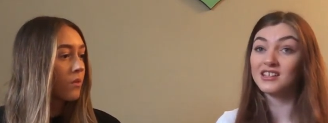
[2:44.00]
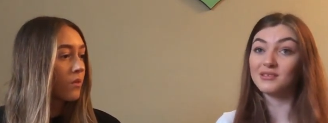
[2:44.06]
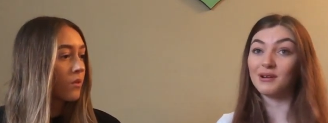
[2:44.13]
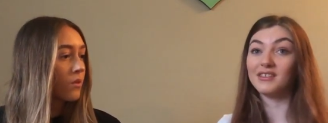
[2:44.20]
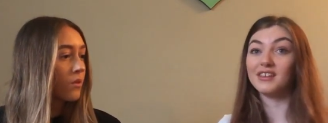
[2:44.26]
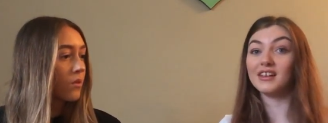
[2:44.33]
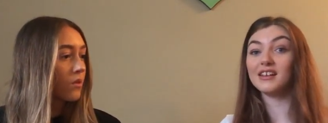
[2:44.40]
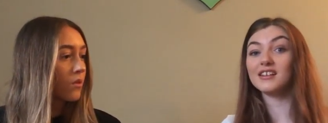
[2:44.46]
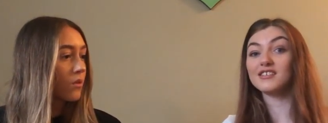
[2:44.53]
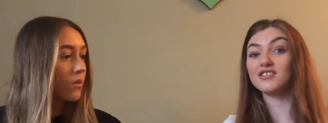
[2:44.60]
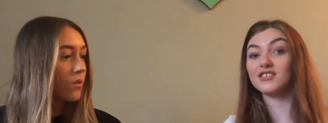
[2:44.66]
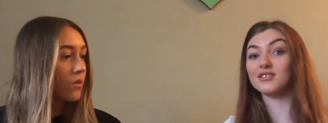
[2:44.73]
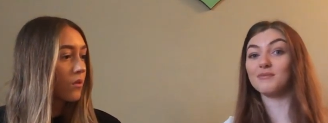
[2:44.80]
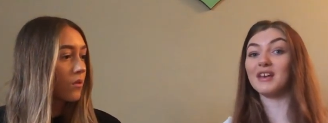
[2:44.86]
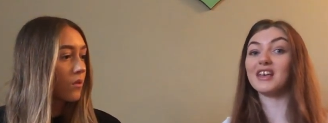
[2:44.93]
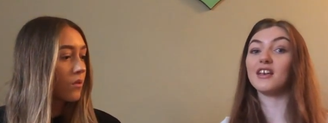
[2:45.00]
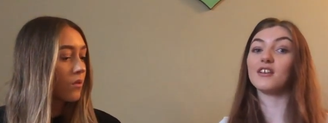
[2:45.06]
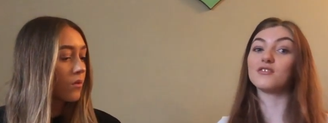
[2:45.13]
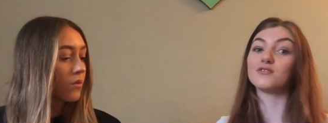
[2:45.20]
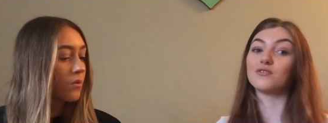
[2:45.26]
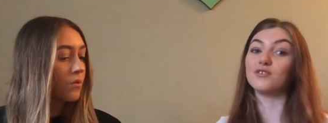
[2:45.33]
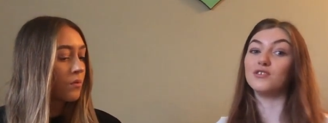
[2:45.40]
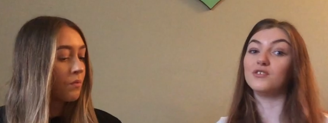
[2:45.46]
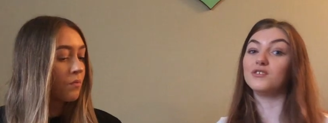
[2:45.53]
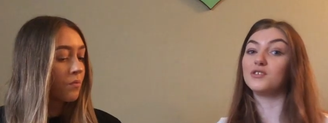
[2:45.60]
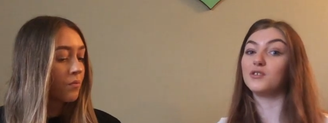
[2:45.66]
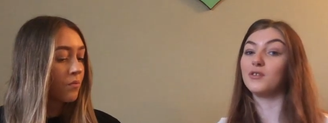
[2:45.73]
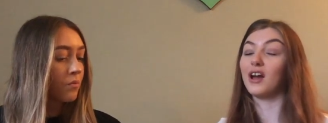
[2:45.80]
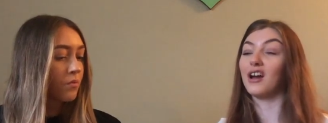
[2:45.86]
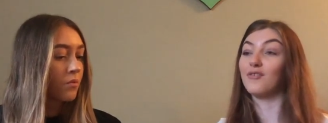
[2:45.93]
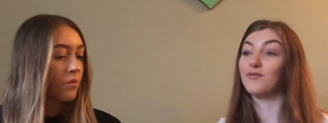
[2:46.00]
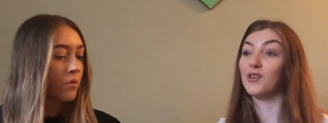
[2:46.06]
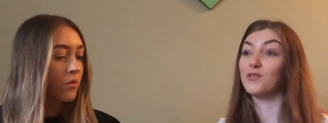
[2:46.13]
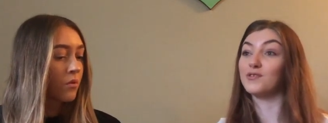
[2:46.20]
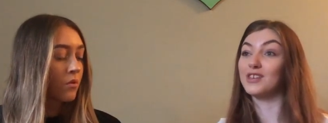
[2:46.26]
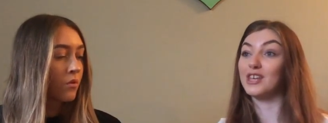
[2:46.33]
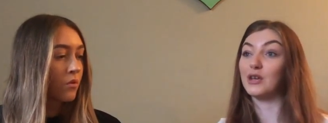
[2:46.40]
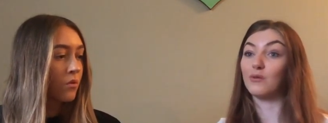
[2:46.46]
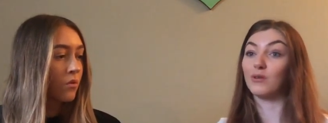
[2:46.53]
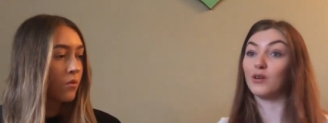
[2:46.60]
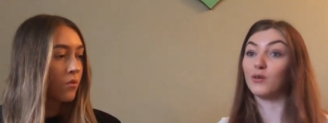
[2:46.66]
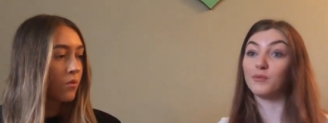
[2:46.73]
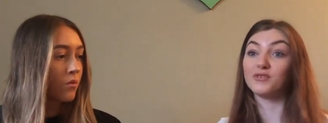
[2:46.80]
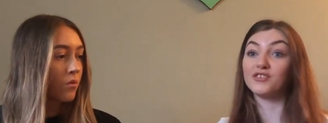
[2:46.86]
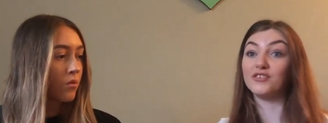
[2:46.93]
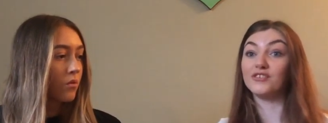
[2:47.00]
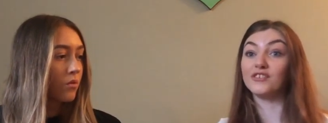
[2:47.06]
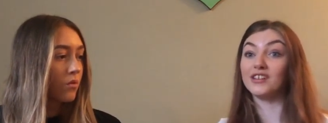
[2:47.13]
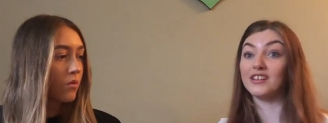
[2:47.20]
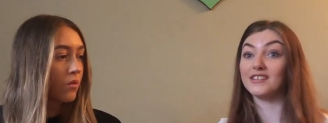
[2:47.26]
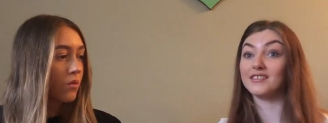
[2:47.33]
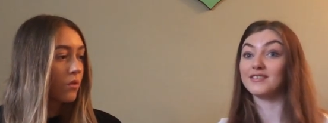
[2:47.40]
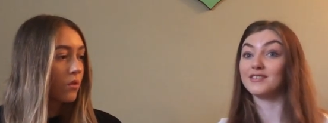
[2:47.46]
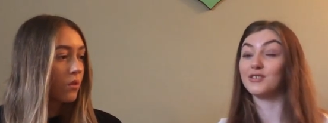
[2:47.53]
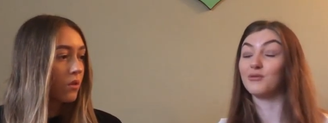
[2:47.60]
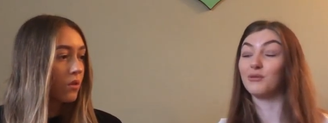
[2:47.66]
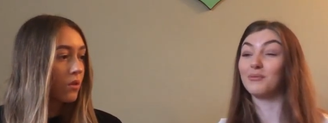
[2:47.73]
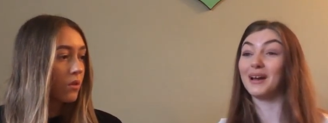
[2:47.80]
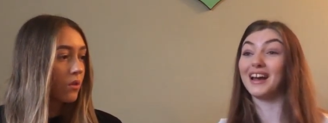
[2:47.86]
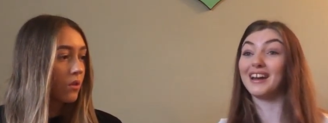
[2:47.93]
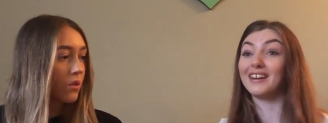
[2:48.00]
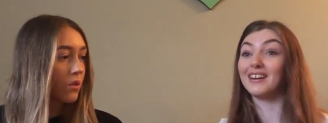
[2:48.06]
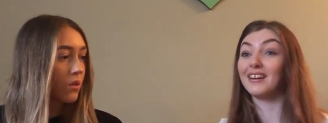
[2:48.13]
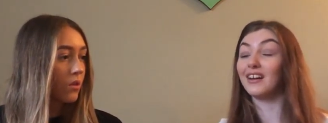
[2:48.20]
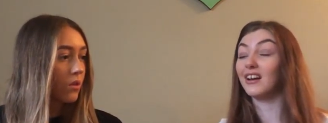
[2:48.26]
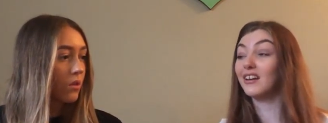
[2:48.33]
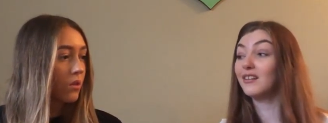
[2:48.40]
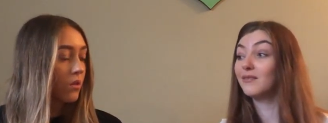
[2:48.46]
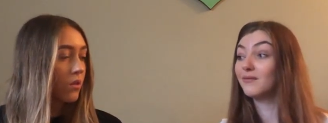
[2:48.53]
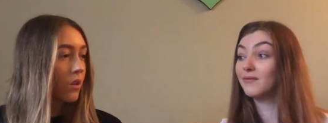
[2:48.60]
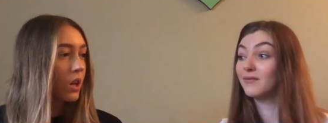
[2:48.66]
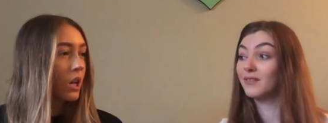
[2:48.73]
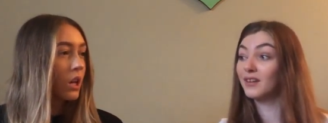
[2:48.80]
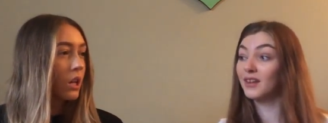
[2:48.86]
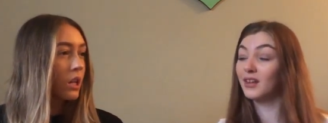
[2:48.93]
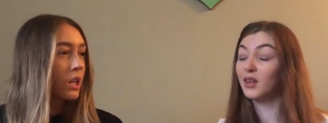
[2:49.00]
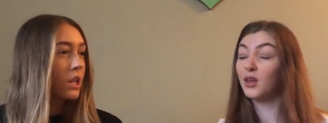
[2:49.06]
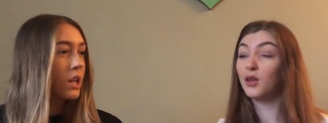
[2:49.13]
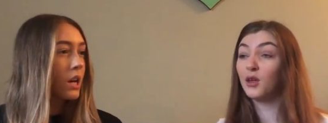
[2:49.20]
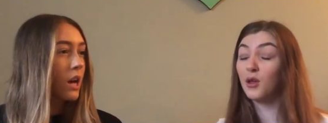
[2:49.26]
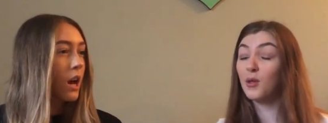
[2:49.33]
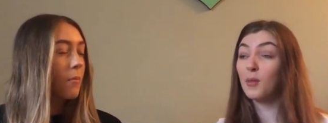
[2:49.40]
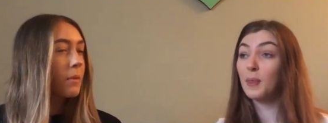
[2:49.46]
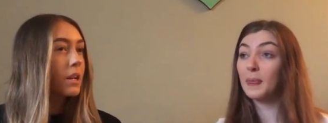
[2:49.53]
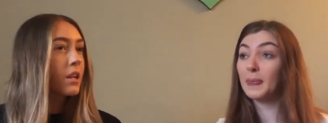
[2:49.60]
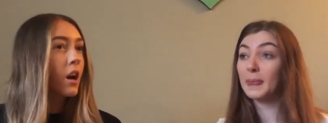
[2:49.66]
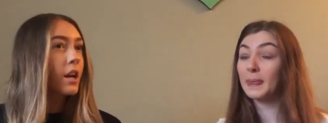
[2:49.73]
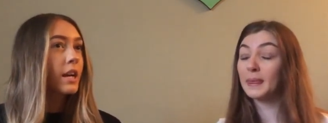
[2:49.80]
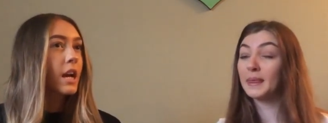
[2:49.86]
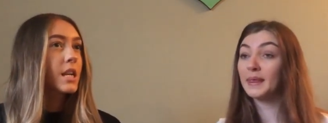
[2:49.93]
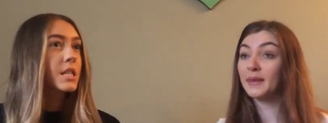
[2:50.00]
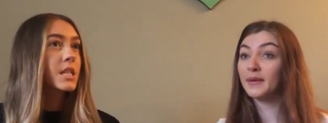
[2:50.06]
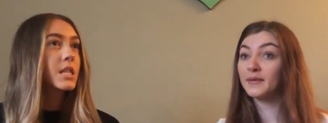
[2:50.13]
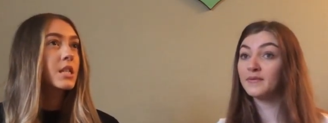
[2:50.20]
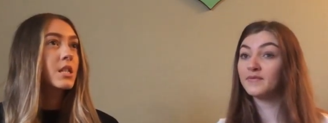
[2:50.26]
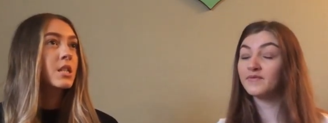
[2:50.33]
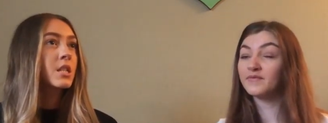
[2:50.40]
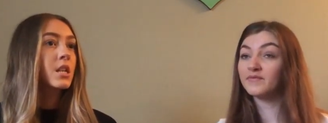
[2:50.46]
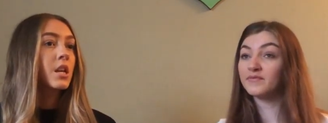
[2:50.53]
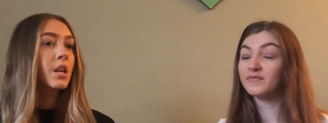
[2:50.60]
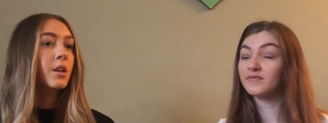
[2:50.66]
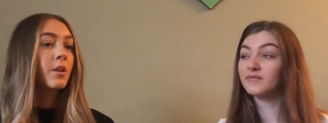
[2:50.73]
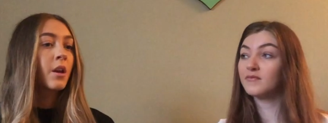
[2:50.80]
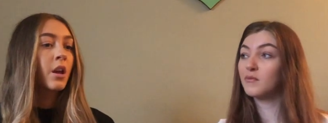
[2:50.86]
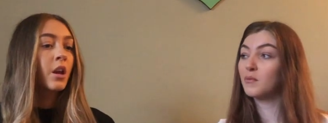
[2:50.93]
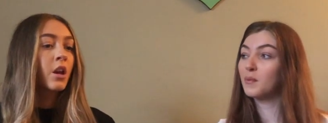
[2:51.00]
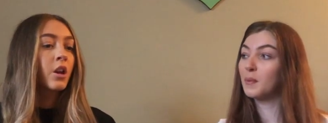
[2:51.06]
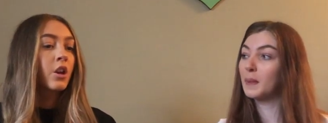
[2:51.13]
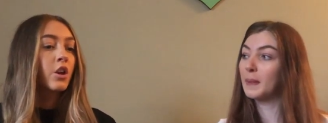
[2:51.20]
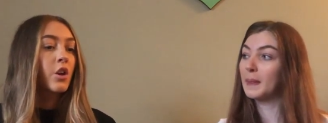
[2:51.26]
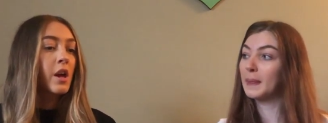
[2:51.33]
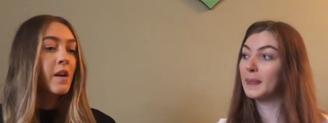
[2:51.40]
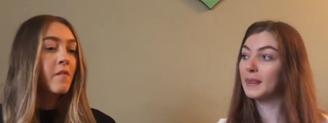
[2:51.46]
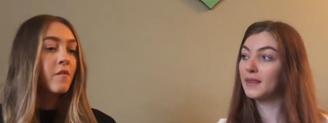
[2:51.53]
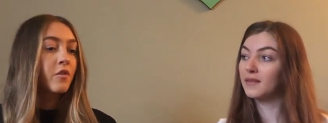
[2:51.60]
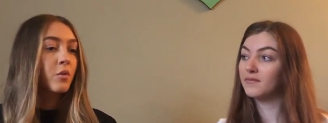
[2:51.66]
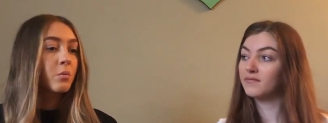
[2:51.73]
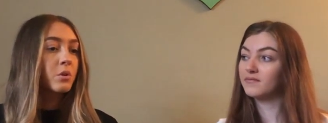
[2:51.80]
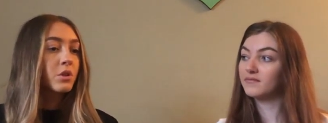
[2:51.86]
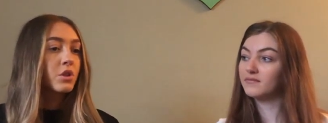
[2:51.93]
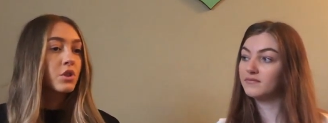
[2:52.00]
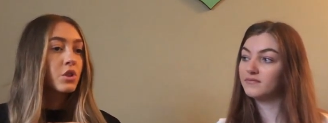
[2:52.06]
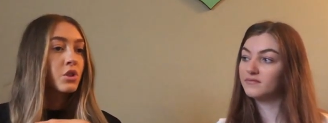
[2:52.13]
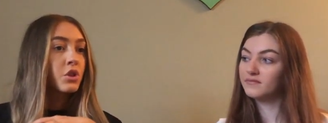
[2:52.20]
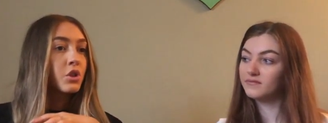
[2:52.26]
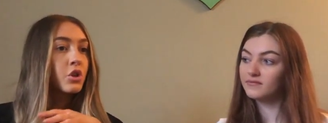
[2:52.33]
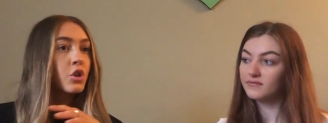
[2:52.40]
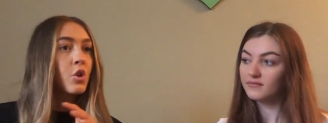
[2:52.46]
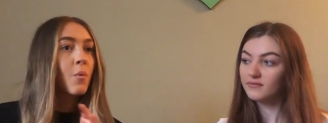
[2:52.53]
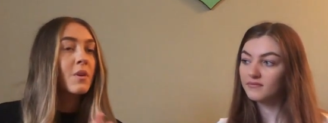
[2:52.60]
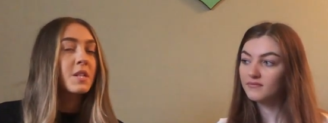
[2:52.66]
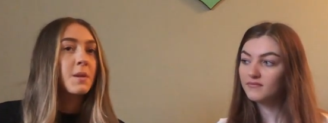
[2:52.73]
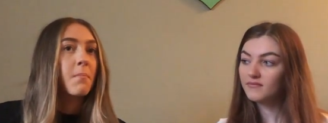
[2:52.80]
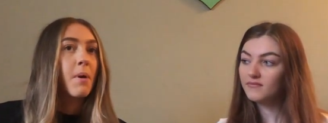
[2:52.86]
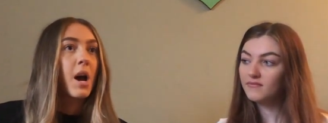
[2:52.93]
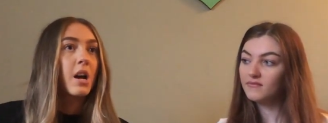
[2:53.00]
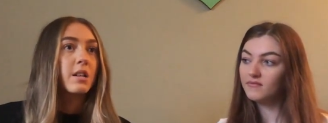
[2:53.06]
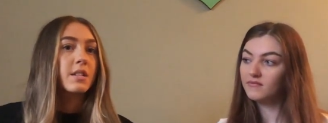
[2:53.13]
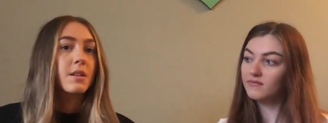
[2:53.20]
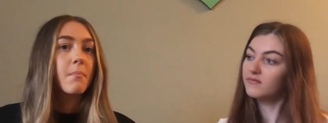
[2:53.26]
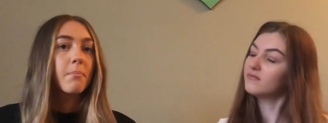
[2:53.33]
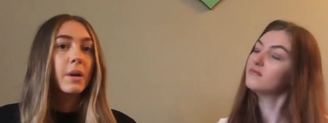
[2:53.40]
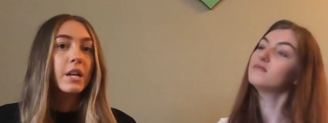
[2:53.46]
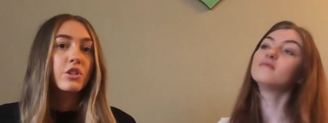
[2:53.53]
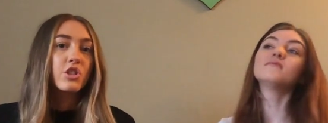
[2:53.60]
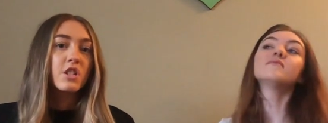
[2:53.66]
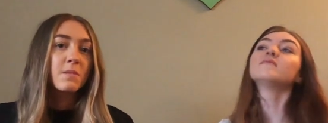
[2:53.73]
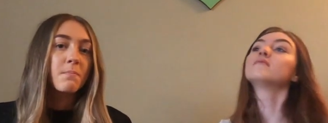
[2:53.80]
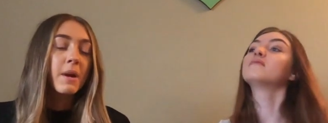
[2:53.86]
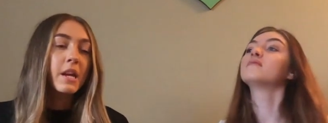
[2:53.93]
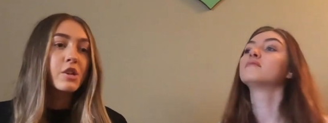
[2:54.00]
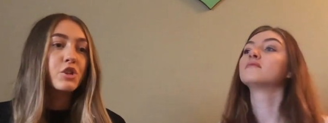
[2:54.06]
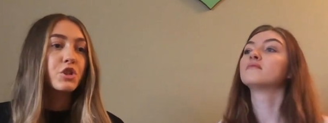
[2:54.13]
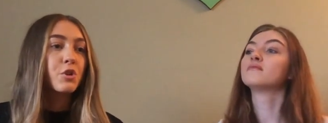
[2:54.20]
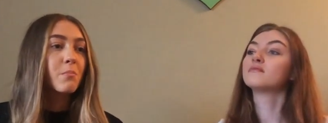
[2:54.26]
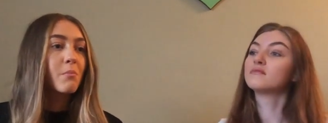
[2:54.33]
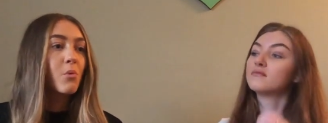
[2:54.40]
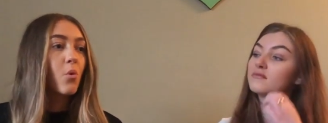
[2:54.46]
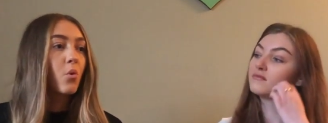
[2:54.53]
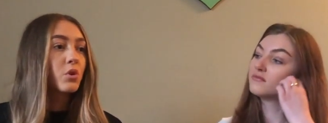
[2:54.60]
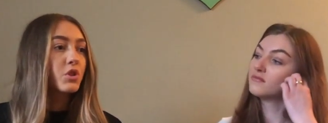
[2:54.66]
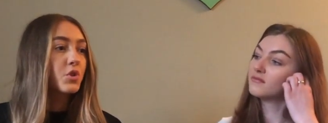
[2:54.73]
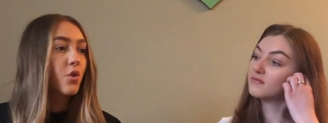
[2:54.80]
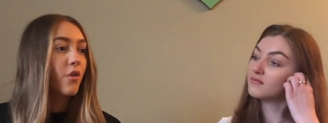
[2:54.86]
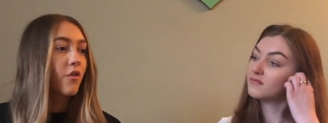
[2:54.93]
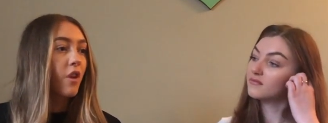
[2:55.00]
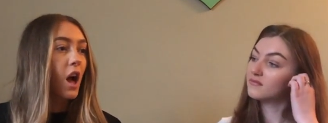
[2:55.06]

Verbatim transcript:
Speaker 1: So I think it's just making sure you do have those equal opportunities to a man in life.
Speaker 2: Yeah, I mean, I guess it doesn't, you know, influence you as a person, but it just makes you more sort of